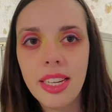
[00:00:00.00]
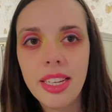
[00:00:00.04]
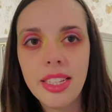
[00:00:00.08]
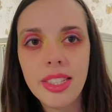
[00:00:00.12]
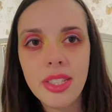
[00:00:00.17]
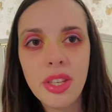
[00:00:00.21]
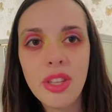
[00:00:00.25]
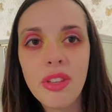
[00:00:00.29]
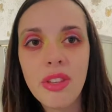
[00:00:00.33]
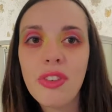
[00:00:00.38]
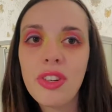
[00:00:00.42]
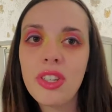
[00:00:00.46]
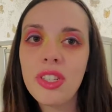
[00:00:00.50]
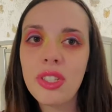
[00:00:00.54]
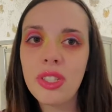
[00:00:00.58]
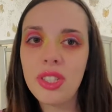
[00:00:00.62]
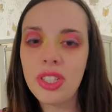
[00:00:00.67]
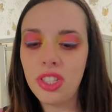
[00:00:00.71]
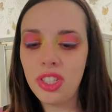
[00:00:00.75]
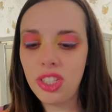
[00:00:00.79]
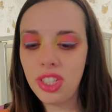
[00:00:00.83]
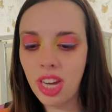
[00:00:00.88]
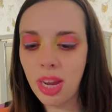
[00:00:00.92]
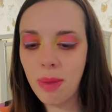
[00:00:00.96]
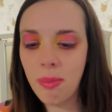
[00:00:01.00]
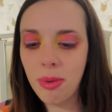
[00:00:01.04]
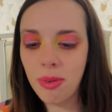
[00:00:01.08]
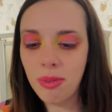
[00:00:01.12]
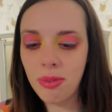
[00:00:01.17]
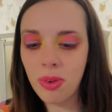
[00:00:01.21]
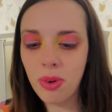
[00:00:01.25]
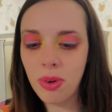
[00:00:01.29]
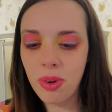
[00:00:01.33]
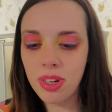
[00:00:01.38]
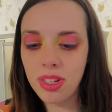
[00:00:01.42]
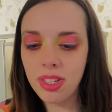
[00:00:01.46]
So the first shape, of
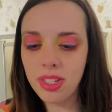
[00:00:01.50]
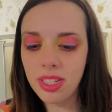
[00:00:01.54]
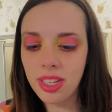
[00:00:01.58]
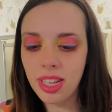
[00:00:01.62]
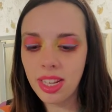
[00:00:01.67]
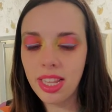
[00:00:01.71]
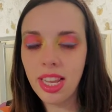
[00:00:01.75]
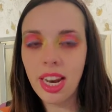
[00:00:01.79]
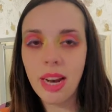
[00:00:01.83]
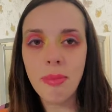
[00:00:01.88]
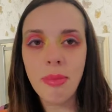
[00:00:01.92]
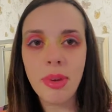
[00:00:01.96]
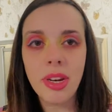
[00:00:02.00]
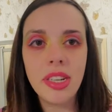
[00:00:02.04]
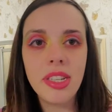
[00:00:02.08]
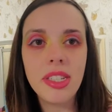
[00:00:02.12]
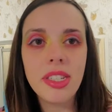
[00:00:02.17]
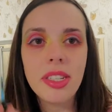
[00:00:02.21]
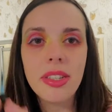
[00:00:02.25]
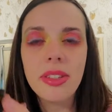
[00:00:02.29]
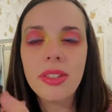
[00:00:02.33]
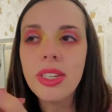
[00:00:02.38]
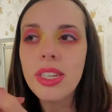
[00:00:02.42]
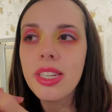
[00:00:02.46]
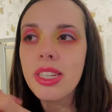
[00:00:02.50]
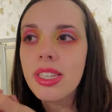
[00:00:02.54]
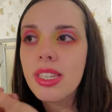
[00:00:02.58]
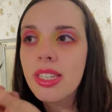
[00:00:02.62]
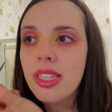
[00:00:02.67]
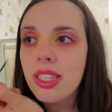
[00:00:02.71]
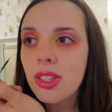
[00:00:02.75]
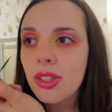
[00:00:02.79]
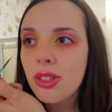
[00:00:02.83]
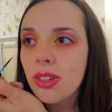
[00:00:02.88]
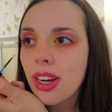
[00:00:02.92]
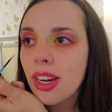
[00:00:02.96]
course, that I'm going to do is
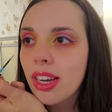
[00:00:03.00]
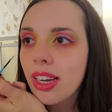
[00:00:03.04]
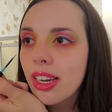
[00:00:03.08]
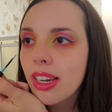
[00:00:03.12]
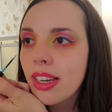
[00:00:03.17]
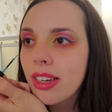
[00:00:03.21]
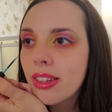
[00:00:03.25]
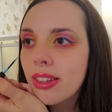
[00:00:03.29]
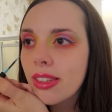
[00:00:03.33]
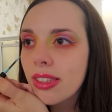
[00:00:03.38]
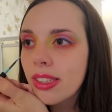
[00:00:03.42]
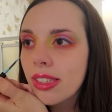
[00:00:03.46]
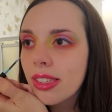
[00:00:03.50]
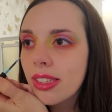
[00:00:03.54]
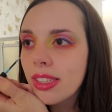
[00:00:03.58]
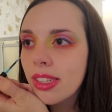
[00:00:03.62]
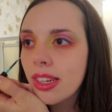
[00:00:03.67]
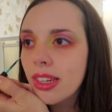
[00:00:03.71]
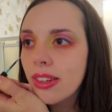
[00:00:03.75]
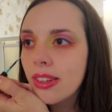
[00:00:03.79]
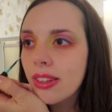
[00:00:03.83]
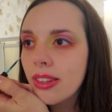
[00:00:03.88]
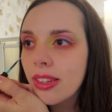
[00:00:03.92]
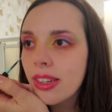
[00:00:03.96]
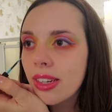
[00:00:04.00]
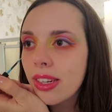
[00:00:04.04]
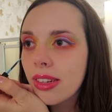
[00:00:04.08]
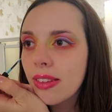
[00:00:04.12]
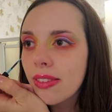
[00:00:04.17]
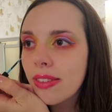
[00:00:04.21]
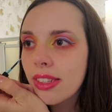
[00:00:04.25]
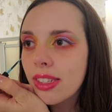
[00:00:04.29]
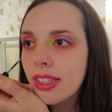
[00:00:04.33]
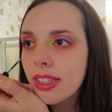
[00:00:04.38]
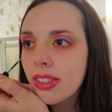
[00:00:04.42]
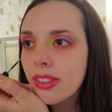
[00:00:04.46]
the triangle. So I'm
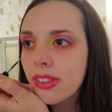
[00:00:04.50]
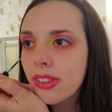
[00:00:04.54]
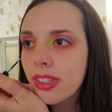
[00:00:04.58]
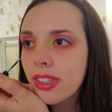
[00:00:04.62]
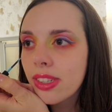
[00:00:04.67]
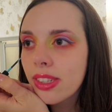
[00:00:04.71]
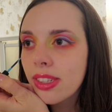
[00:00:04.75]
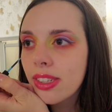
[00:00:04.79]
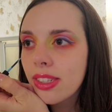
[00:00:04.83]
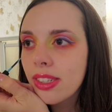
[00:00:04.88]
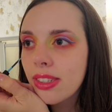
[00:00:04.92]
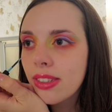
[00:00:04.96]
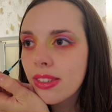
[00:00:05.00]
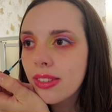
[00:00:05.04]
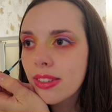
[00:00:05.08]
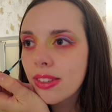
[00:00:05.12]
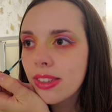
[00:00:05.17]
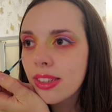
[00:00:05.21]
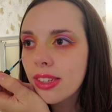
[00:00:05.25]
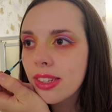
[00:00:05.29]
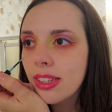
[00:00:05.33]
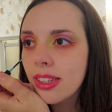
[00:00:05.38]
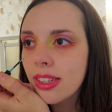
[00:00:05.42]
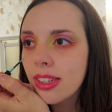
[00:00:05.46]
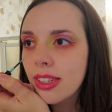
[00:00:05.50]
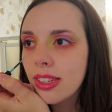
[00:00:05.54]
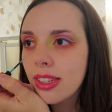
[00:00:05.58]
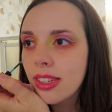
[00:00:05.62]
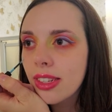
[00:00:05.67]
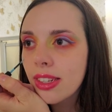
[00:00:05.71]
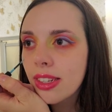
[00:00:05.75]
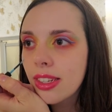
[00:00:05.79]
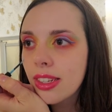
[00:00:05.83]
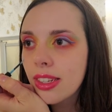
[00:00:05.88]
just going to draw